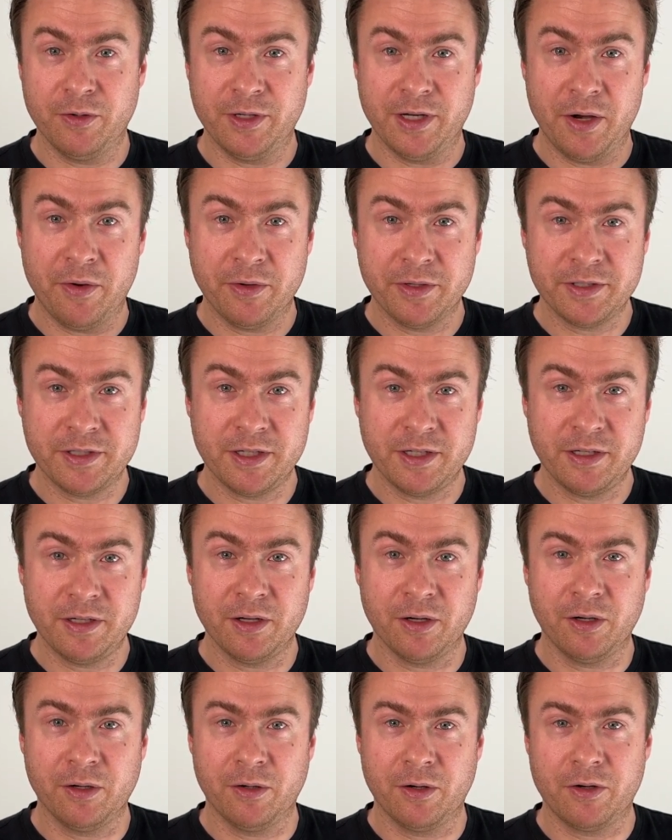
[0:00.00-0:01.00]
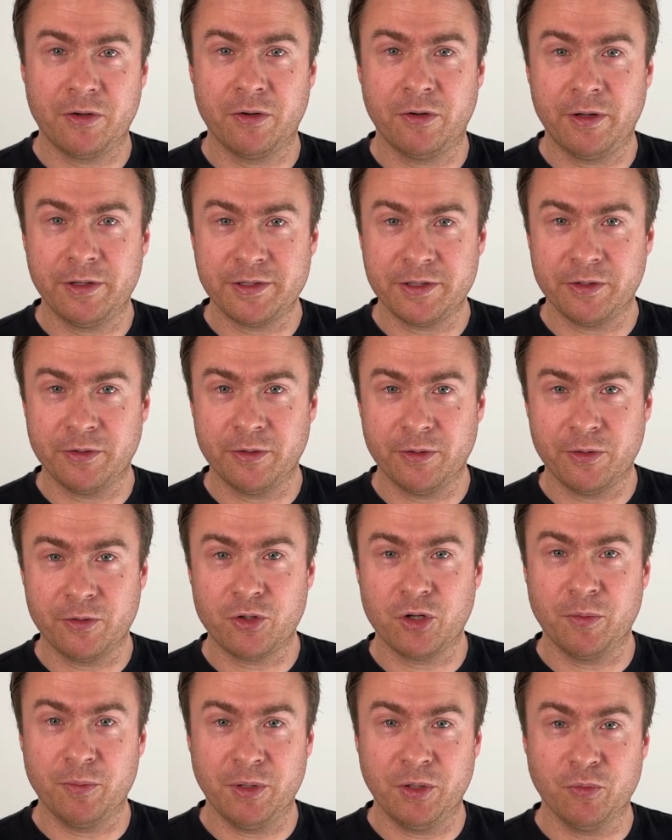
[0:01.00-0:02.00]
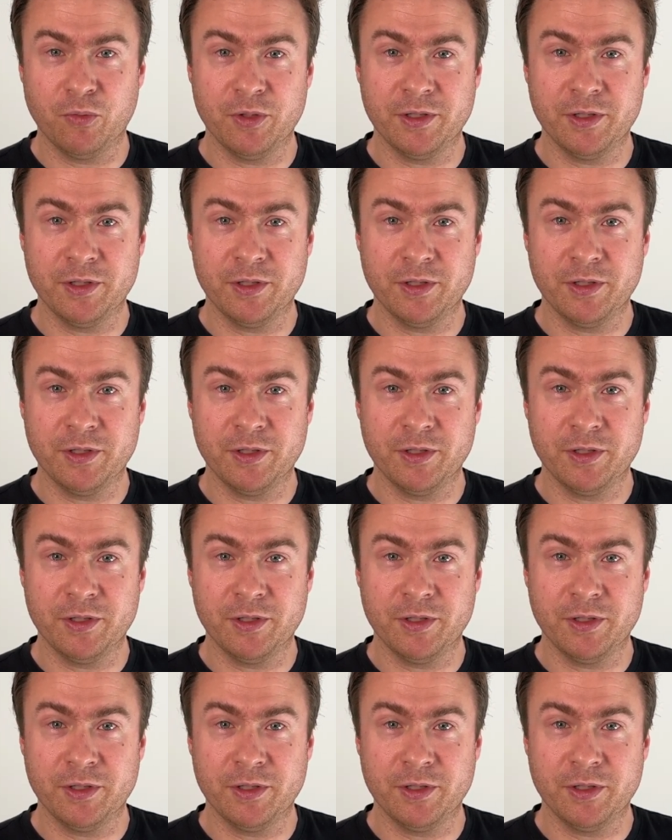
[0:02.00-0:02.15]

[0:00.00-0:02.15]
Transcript: a guarantee or a collateral coming